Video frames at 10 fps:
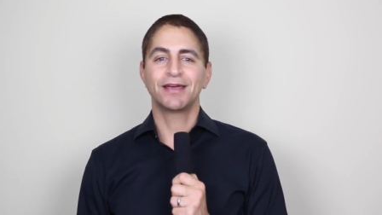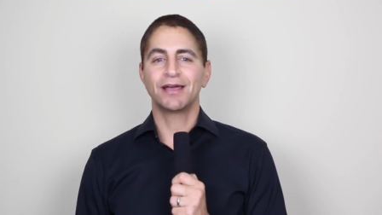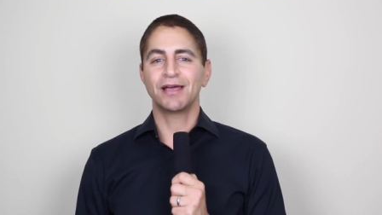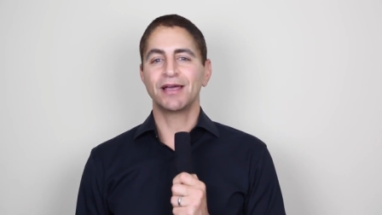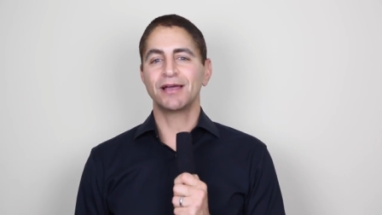
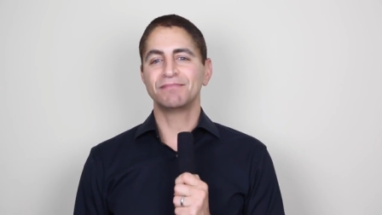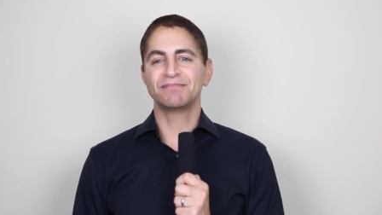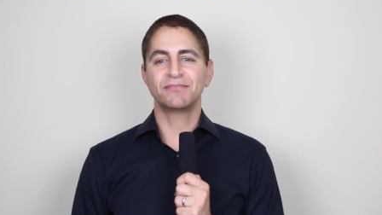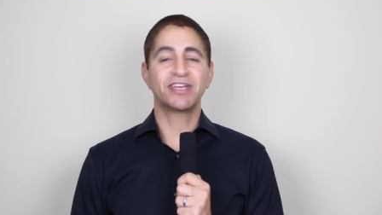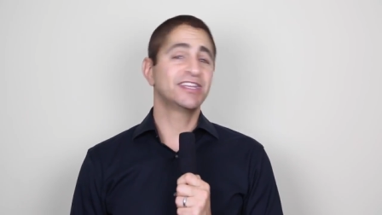
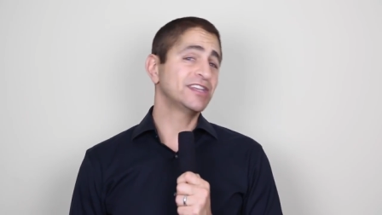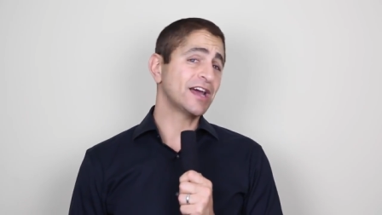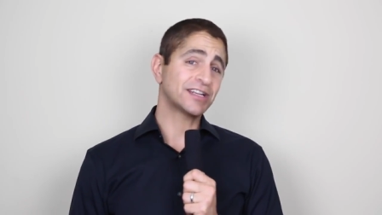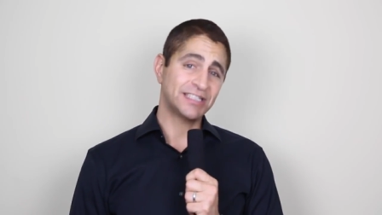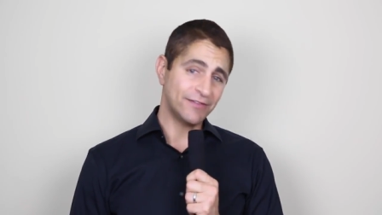We can
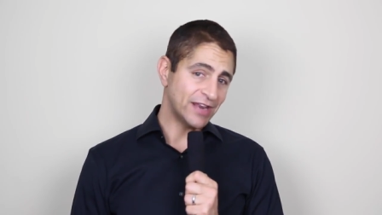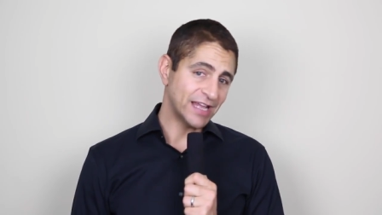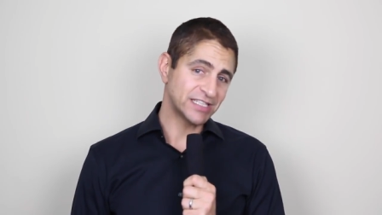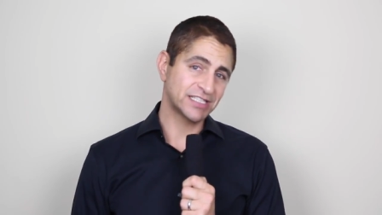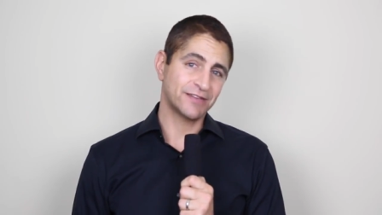deduct
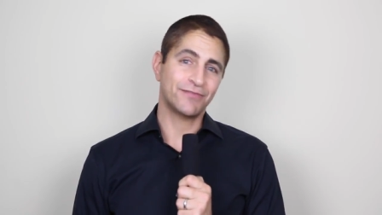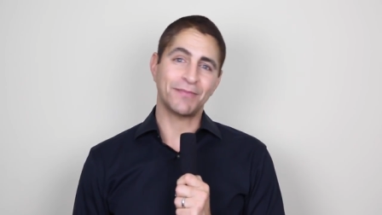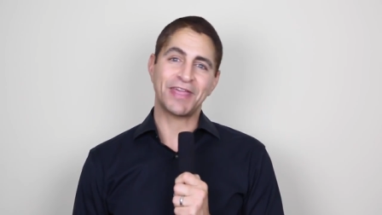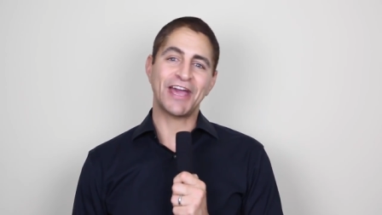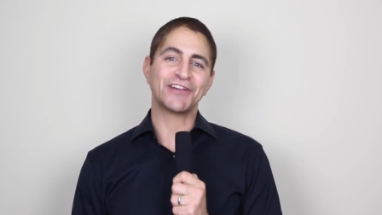dividends
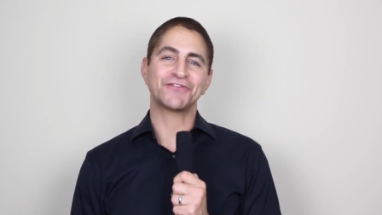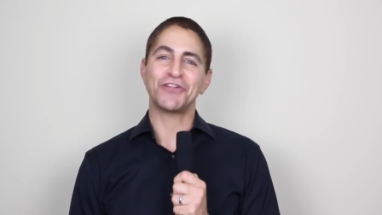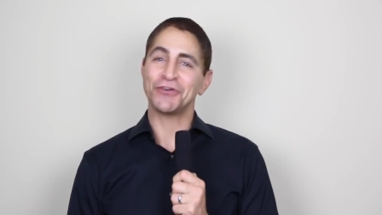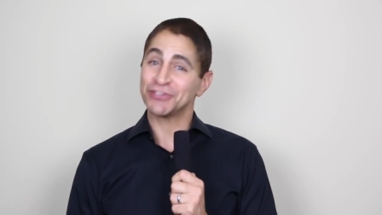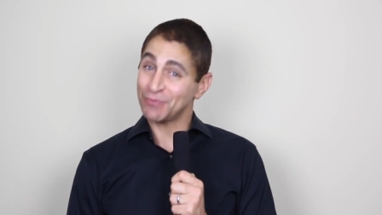from cash
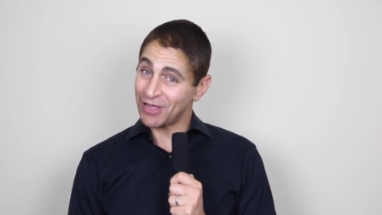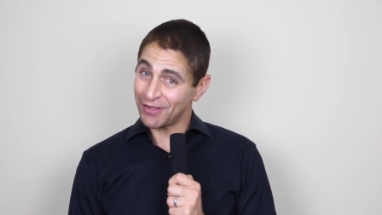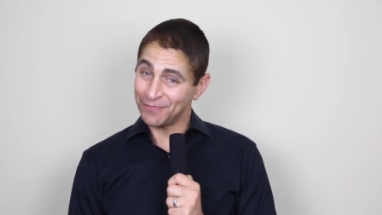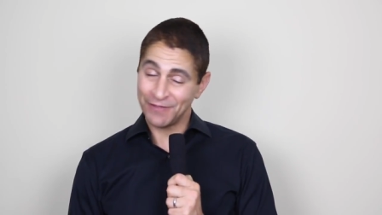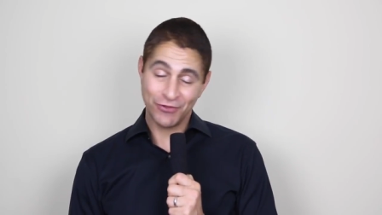flow as
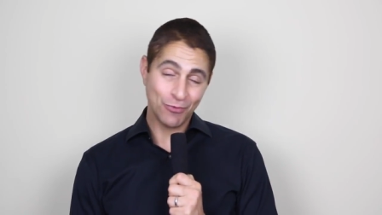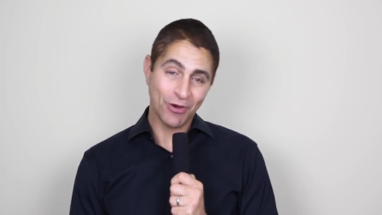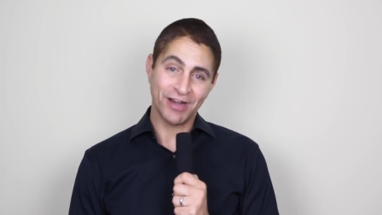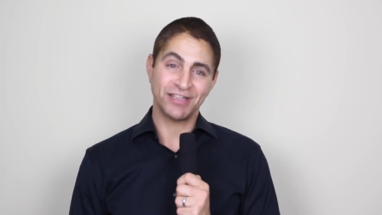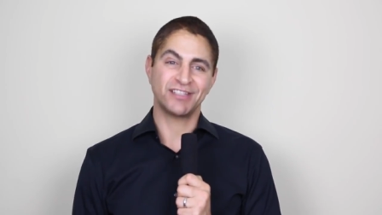well if you
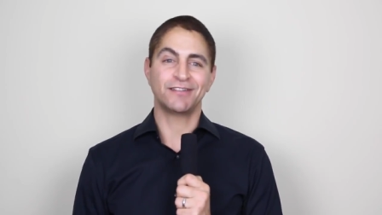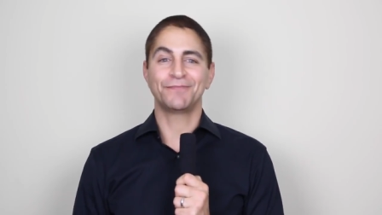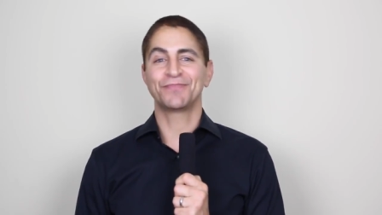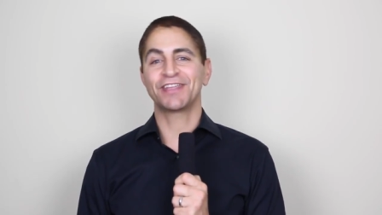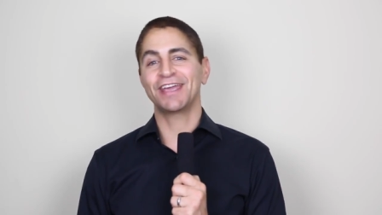wanted to.
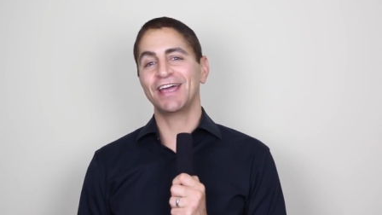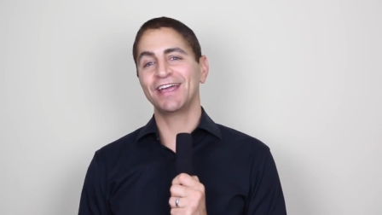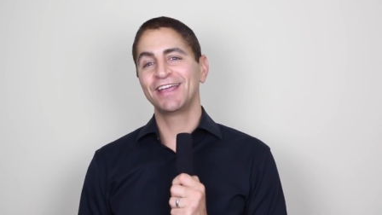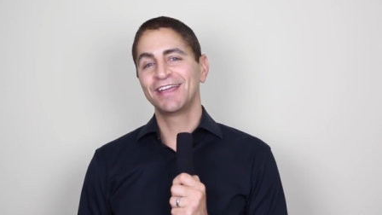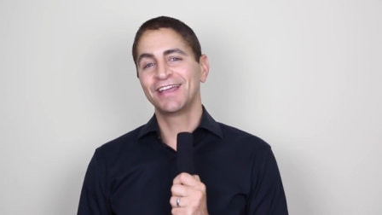Okay.